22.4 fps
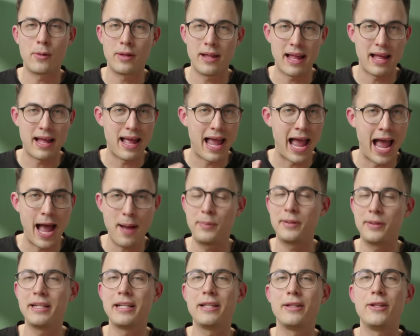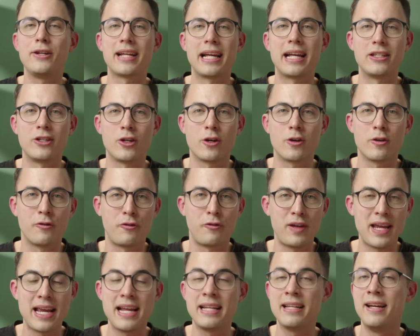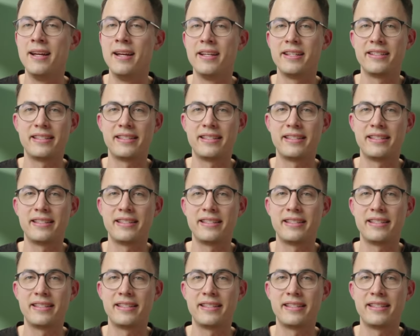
will happily look at your feed,